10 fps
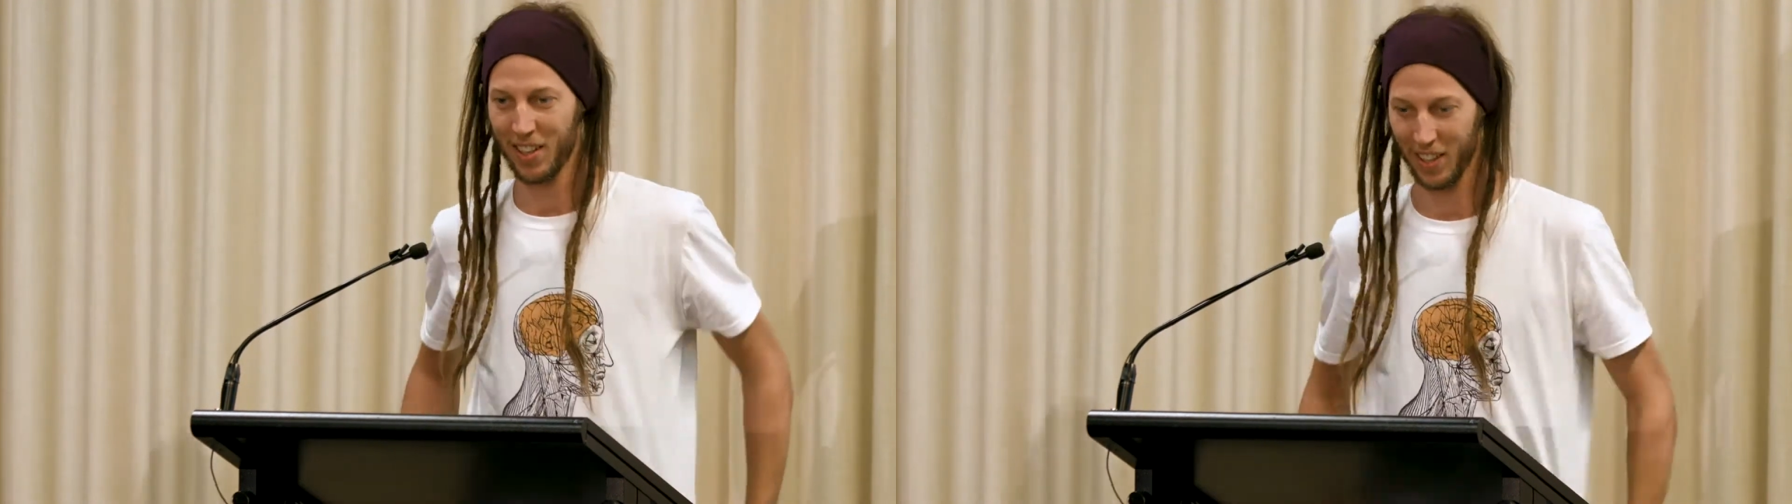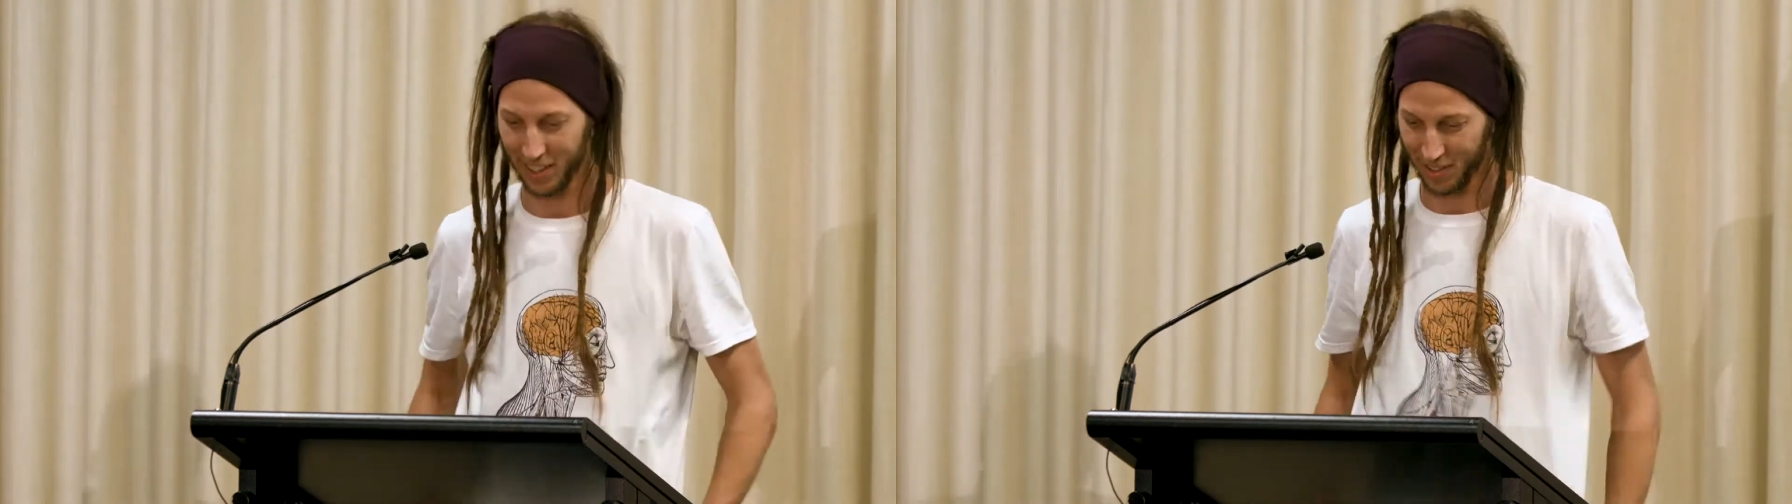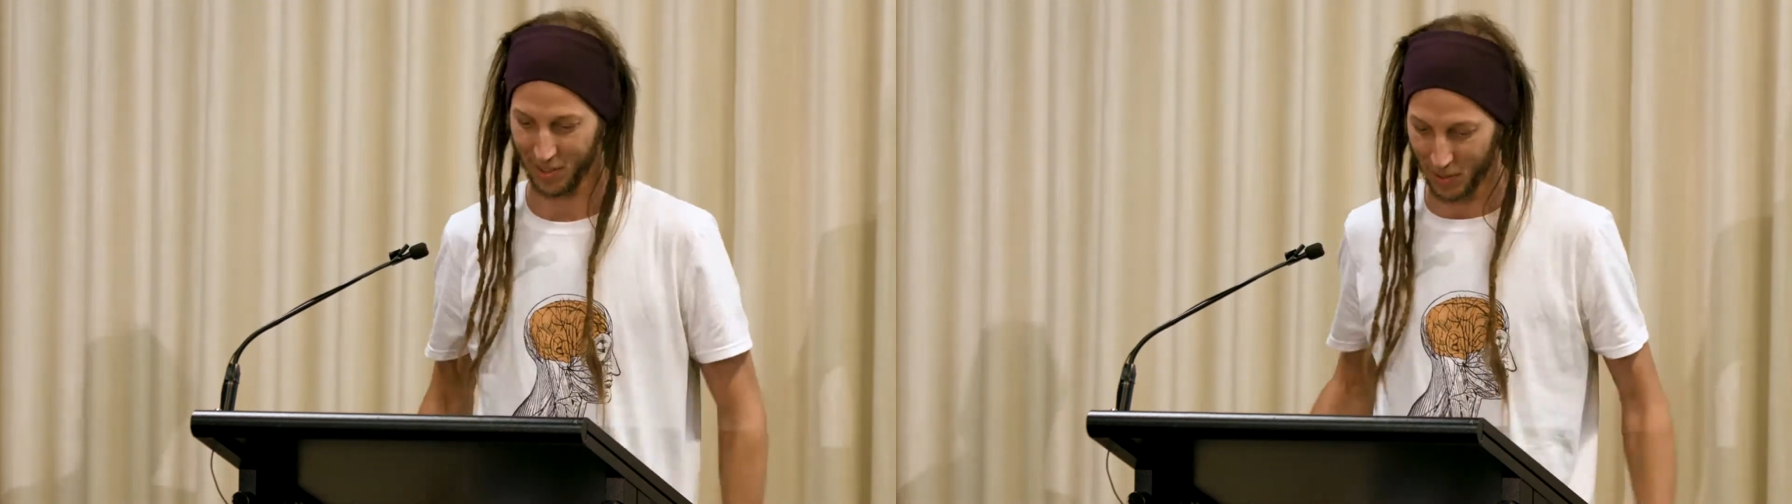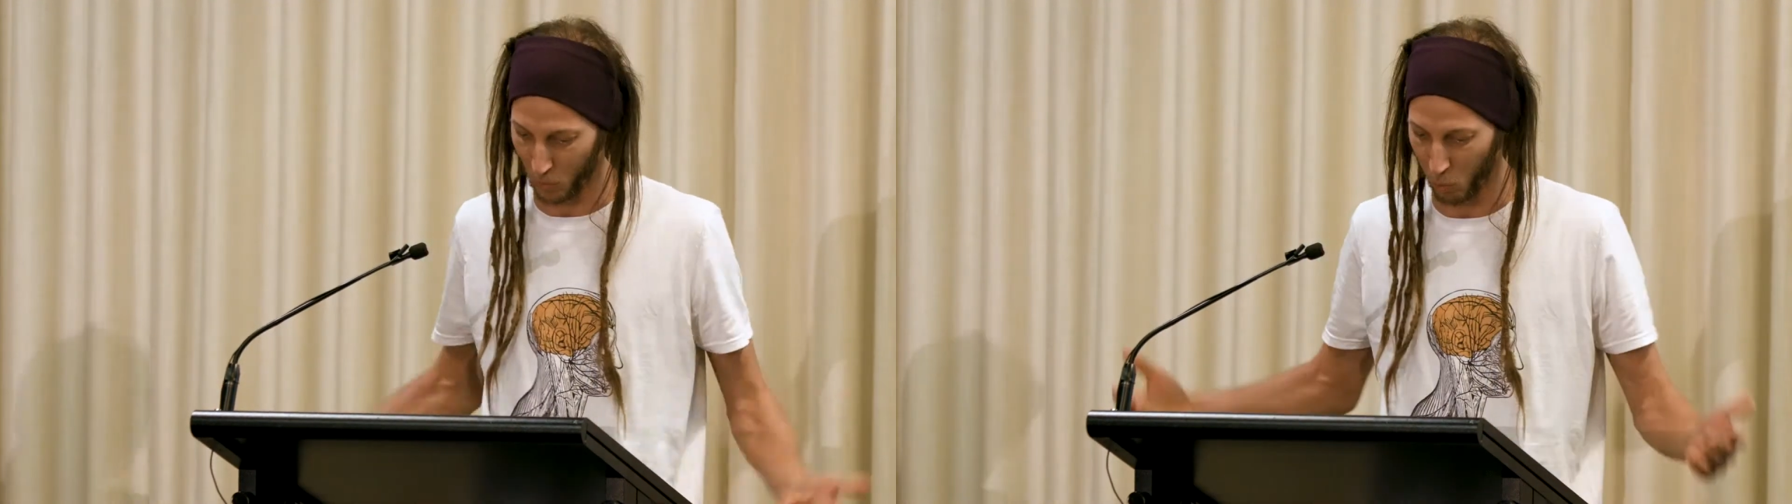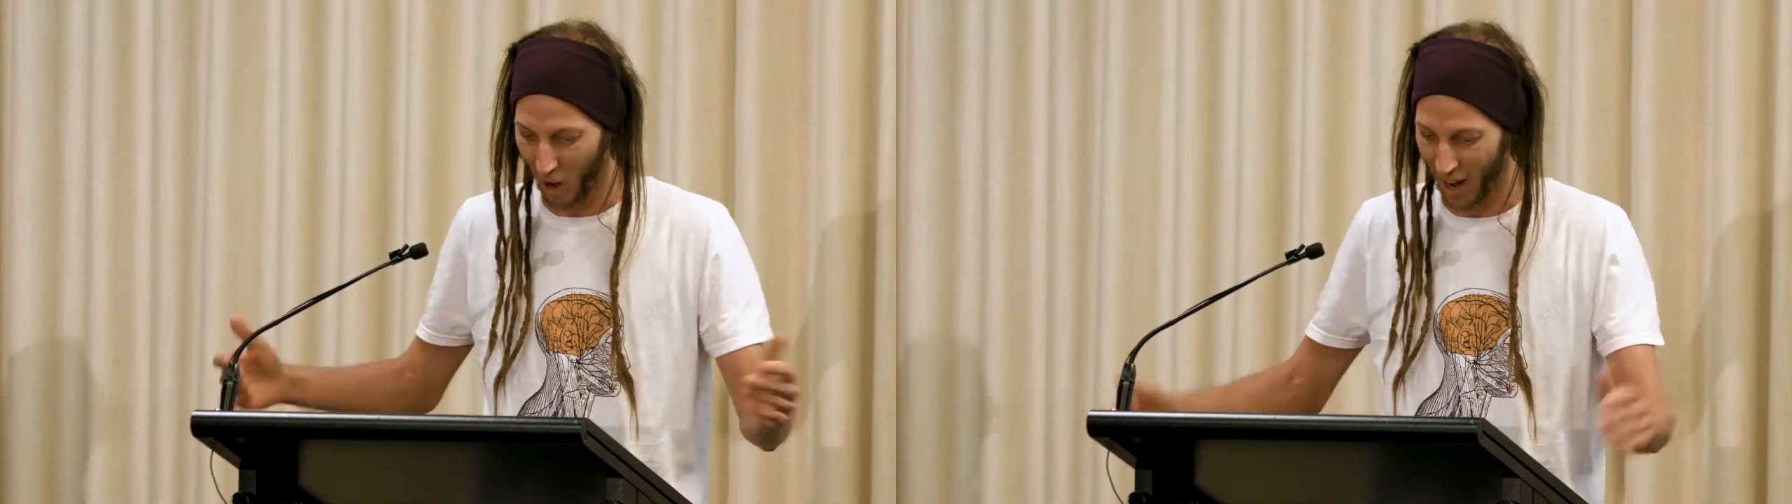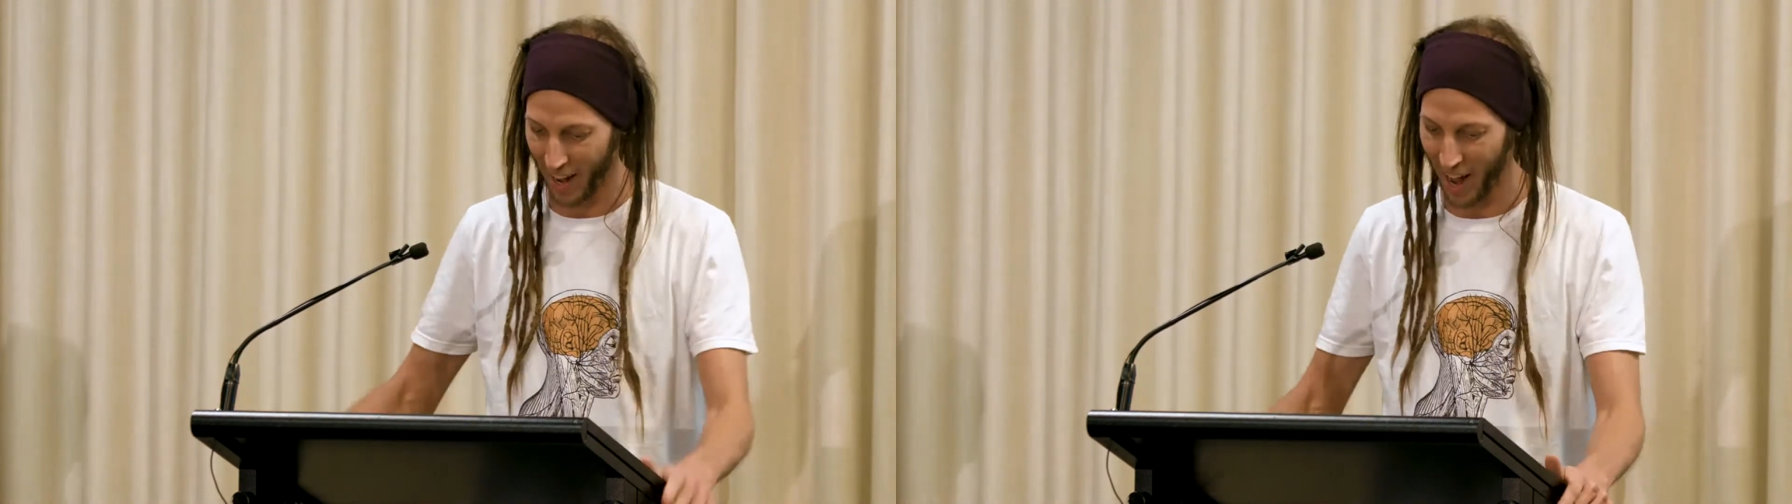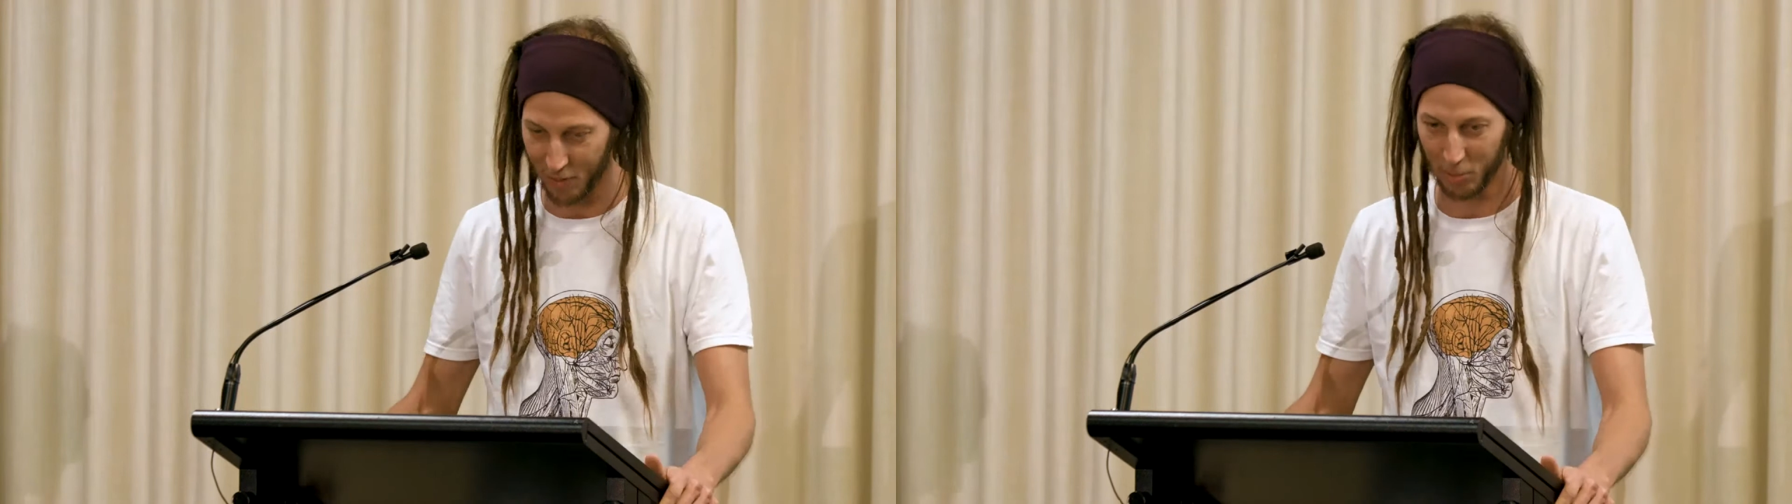like it's why I have